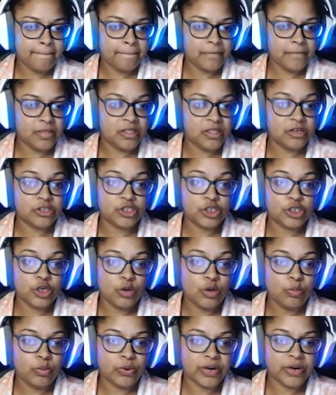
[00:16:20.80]
There's
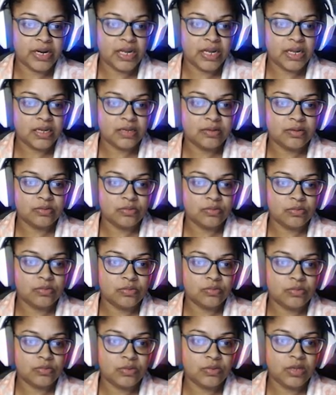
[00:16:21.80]
snowboarding.
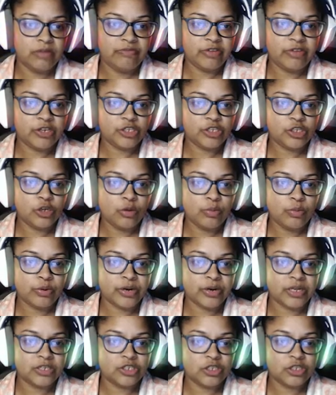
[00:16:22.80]
If there's
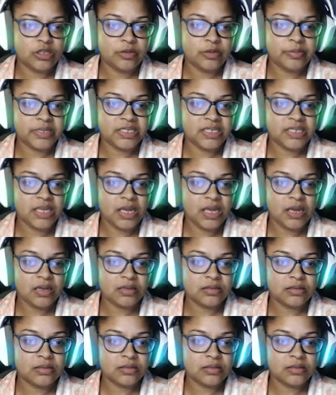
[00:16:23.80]
snowboarding, shouldn't there be skiing?